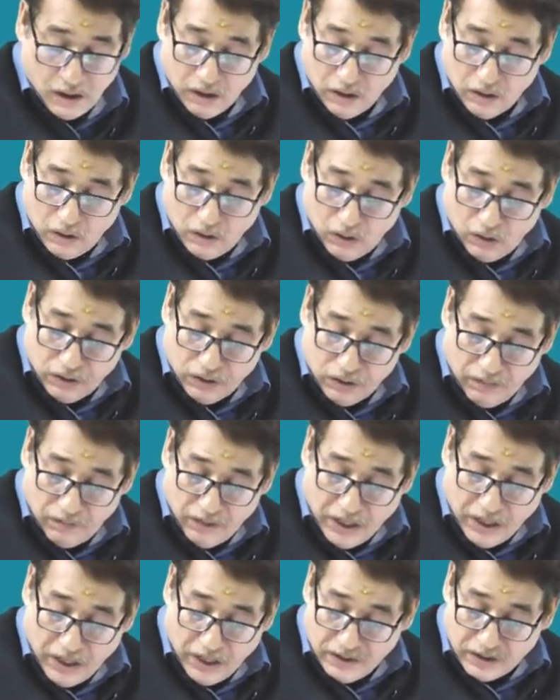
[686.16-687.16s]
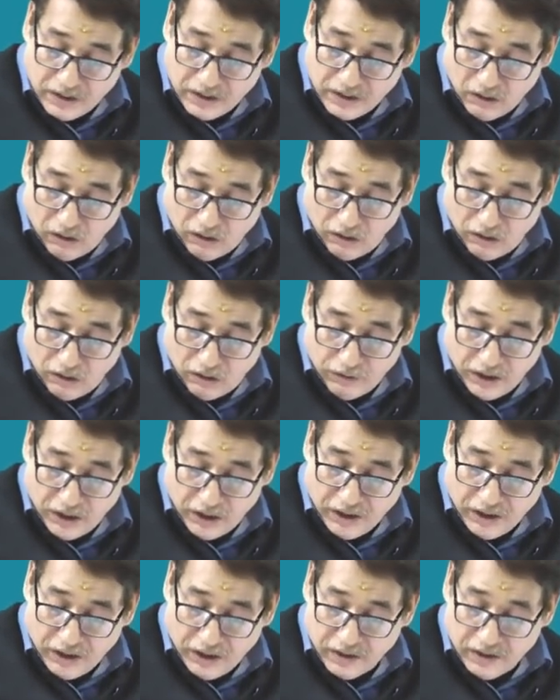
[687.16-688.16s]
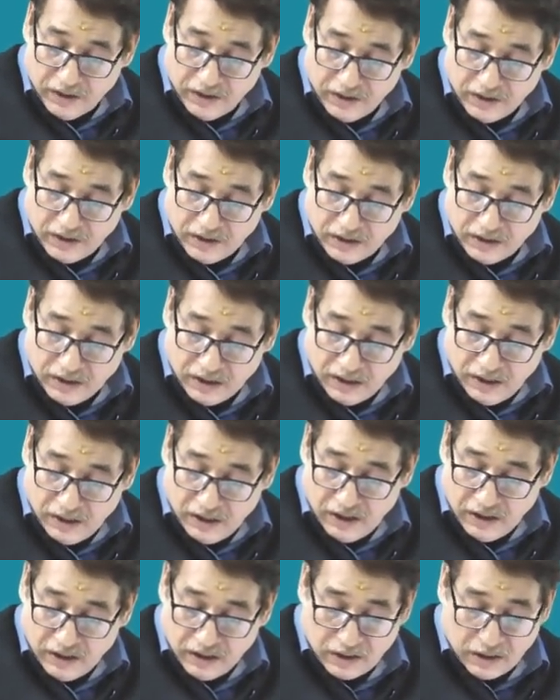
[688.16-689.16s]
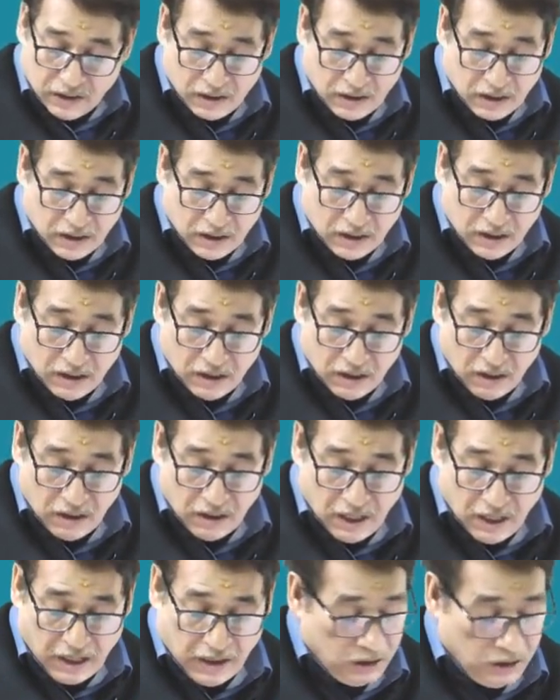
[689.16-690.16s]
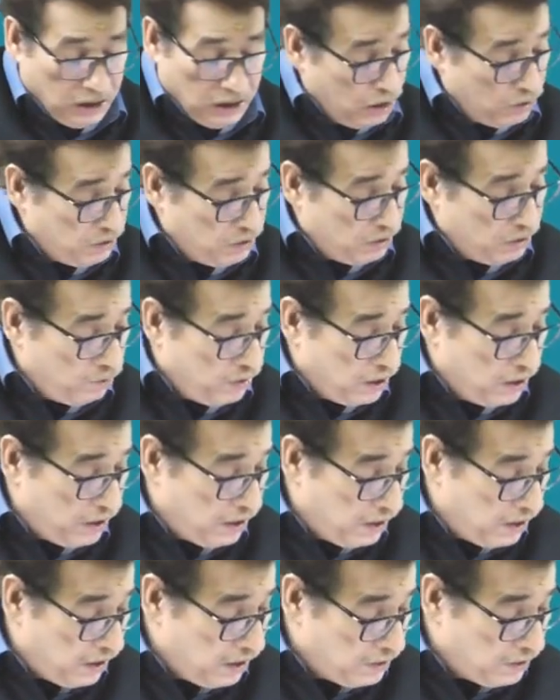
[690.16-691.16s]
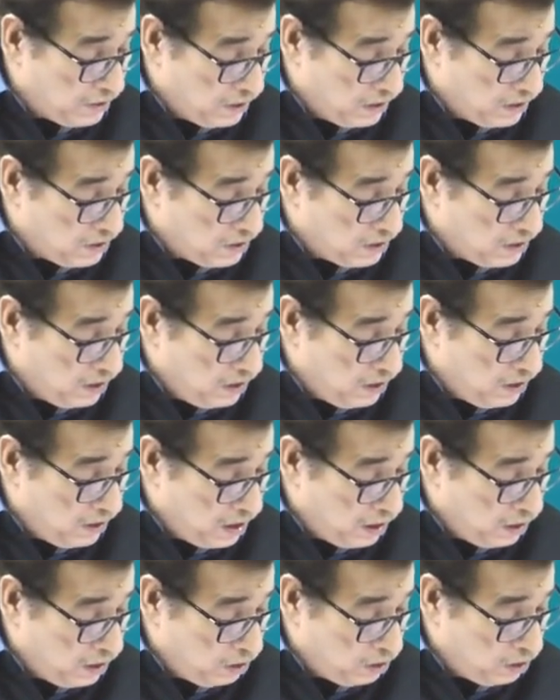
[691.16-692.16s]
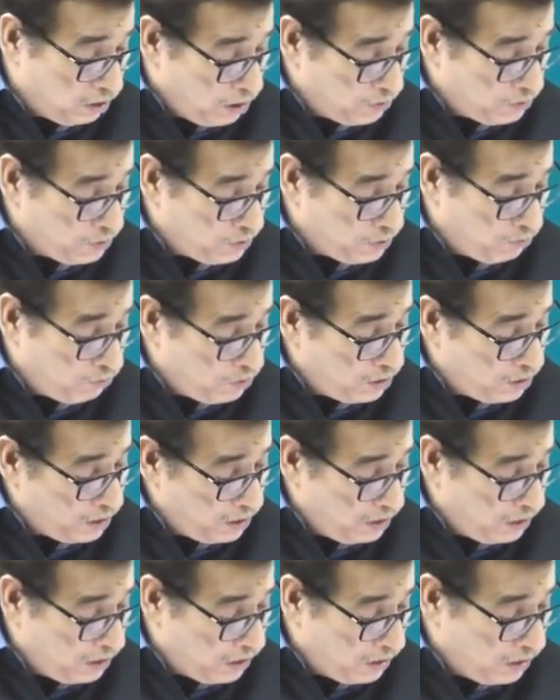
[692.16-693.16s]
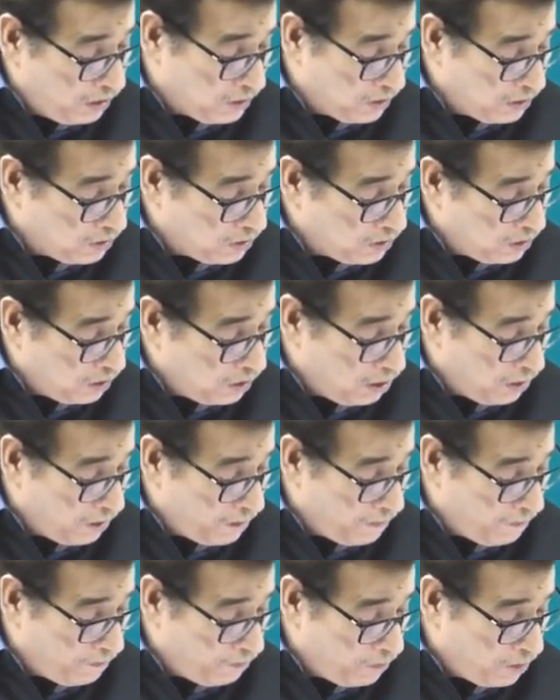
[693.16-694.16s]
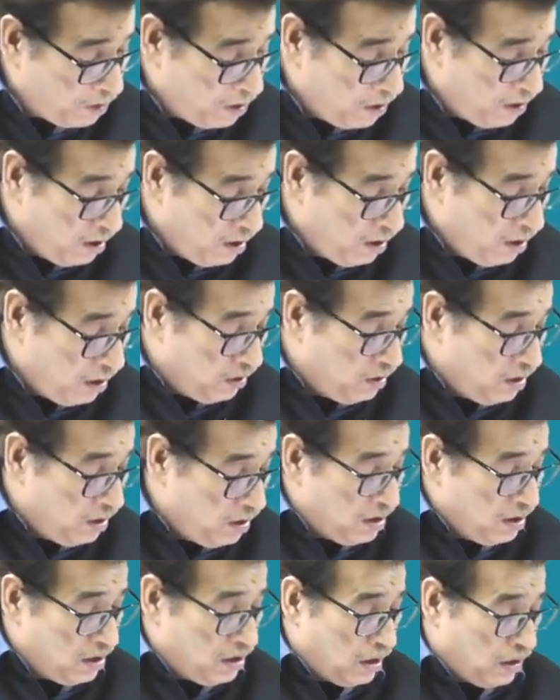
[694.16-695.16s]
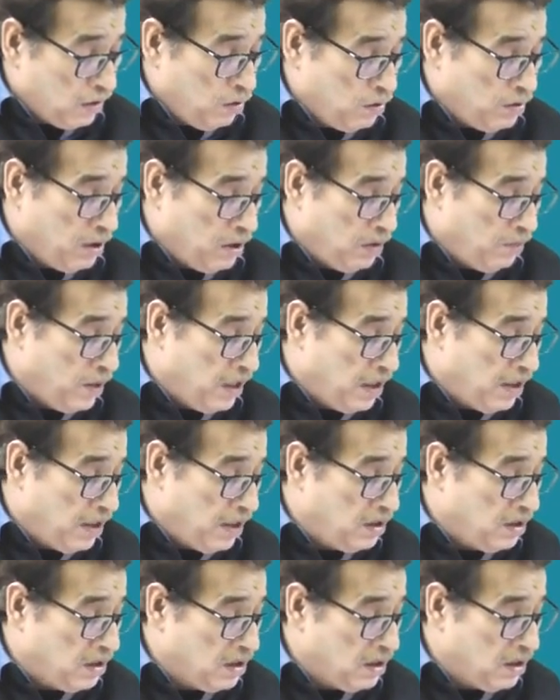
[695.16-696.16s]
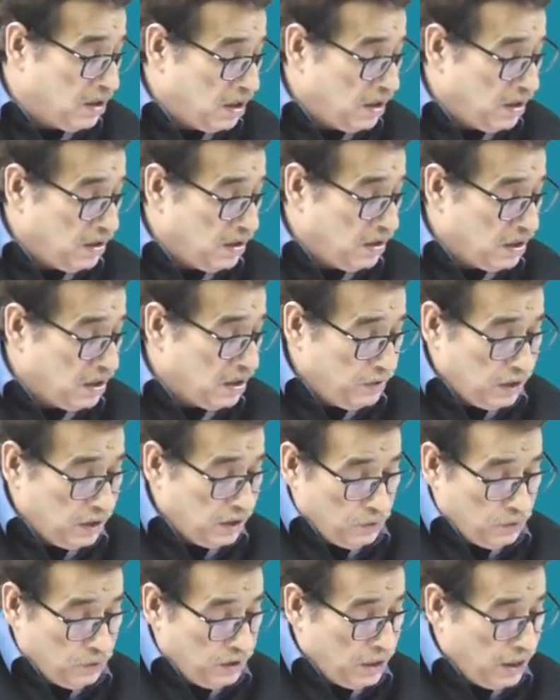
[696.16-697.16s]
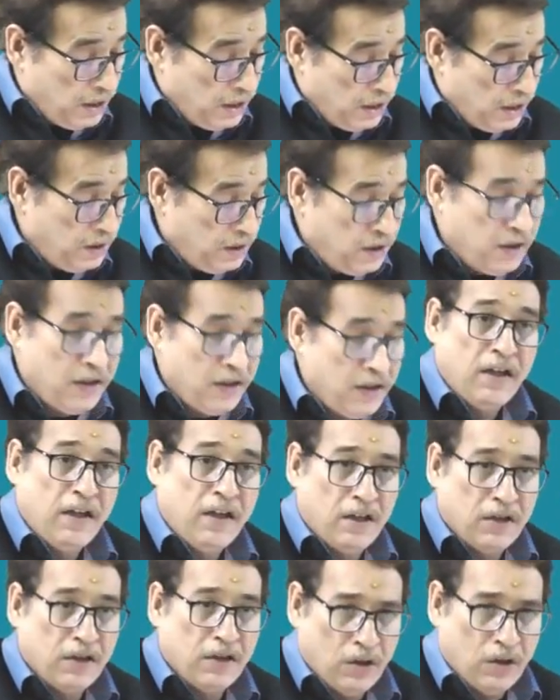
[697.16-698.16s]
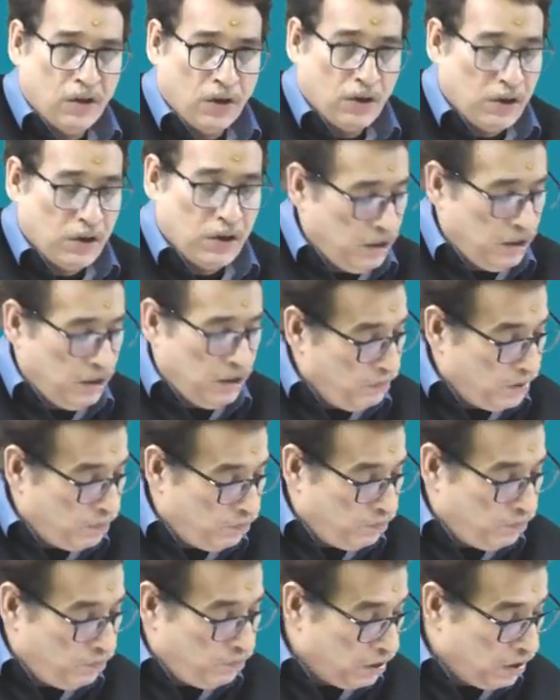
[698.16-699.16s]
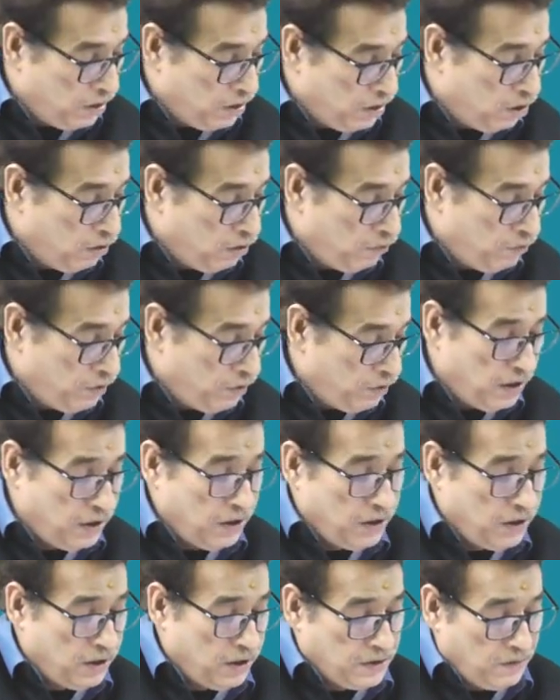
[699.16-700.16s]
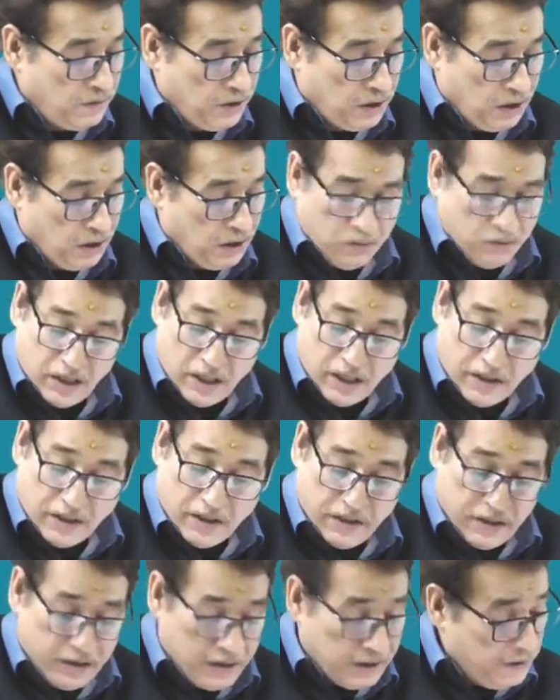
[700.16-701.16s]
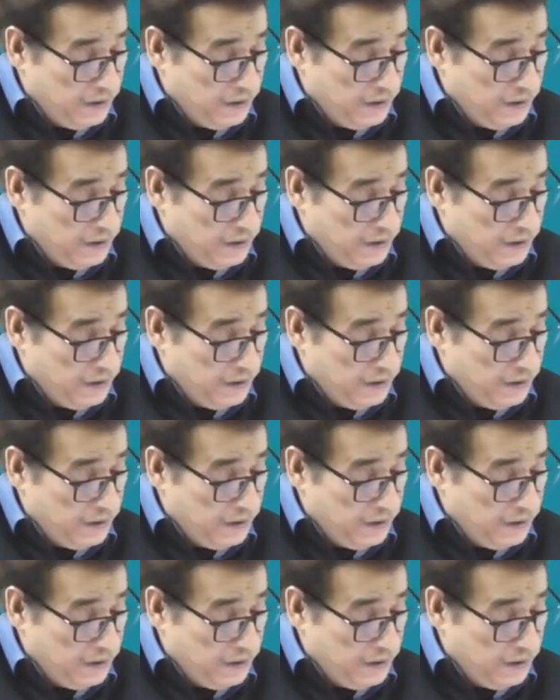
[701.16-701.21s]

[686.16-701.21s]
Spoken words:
Closing balance of debtors is 9,160. This is the closing balance. This is 37,900. Ink got a little bit blotted. Don't worry, 37,900.